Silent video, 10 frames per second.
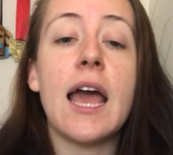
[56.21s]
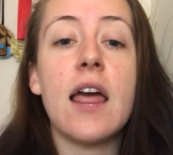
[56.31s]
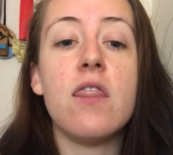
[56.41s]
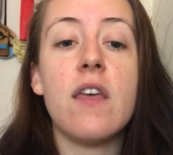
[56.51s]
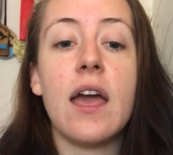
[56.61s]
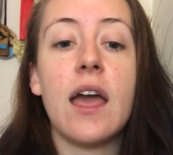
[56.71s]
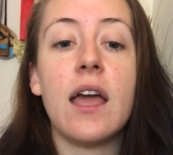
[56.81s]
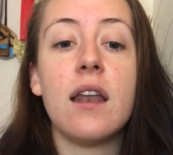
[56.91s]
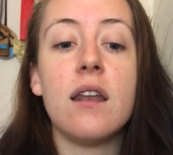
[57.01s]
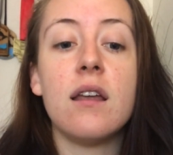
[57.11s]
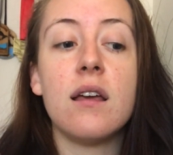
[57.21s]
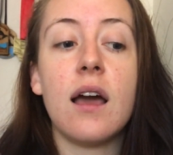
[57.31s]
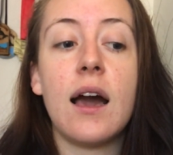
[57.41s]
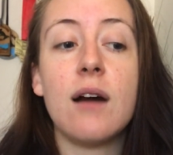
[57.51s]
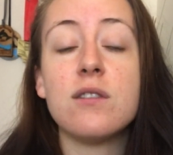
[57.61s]
and then
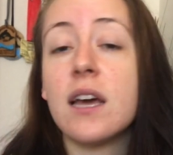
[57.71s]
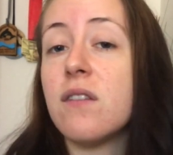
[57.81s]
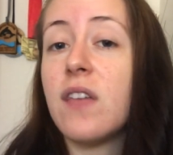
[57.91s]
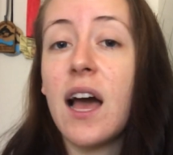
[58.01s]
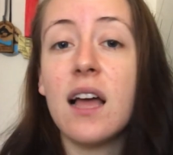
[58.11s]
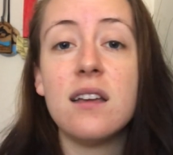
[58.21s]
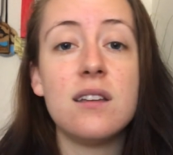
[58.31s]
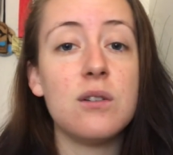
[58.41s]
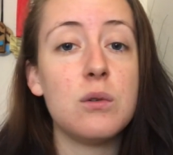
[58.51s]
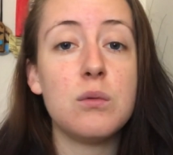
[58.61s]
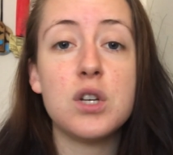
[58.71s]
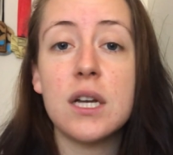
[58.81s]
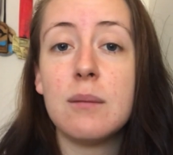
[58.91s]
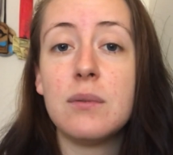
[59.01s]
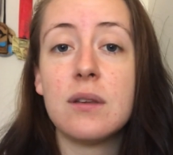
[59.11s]
outside of that,
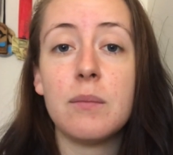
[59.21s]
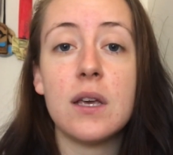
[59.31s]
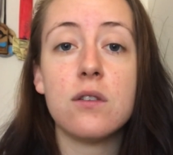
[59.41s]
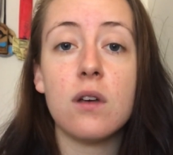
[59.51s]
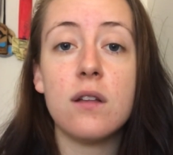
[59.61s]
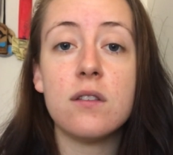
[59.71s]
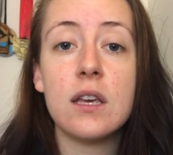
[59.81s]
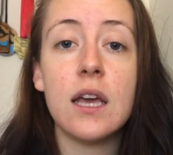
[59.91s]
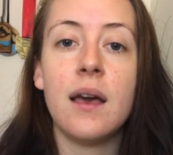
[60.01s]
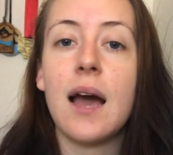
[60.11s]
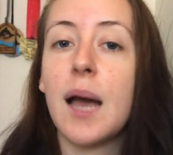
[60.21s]
chips, something salty.